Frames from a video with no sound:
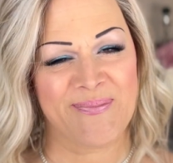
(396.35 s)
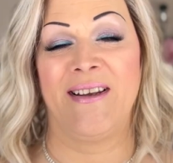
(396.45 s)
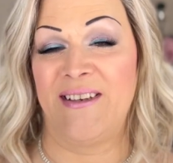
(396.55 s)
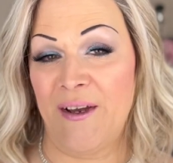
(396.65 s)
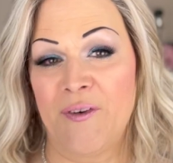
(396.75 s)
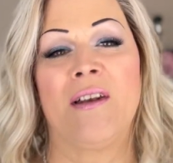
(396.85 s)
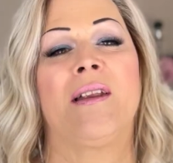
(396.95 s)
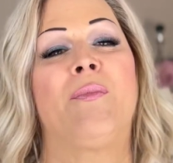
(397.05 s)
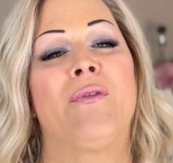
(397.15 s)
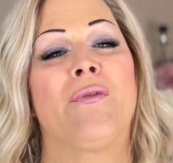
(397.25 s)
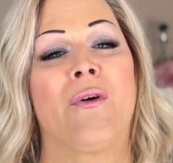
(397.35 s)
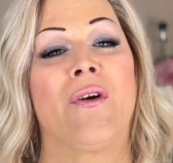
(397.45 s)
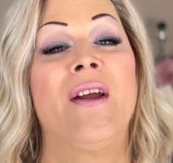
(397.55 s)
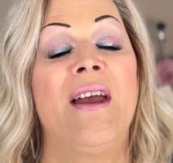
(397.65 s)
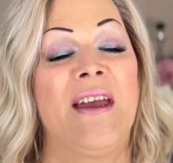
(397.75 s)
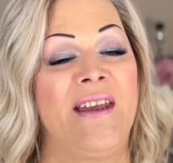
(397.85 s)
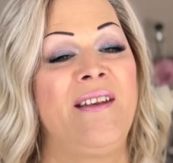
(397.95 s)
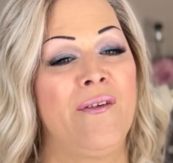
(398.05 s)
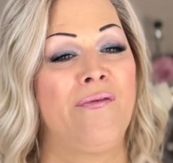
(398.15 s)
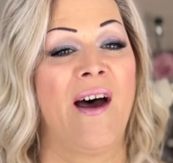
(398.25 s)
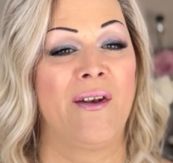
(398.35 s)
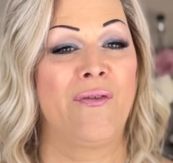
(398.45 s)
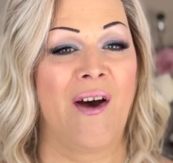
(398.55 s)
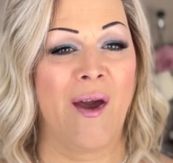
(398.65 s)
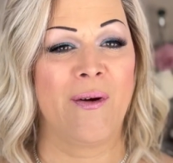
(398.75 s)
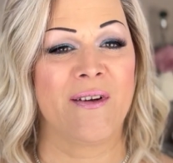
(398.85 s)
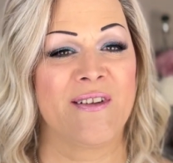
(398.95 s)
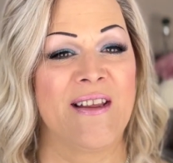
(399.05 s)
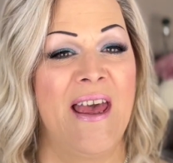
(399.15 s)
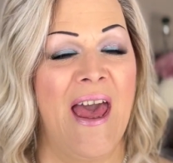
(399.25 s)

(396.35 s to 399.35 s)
I definitely prefer heat-defined fibers,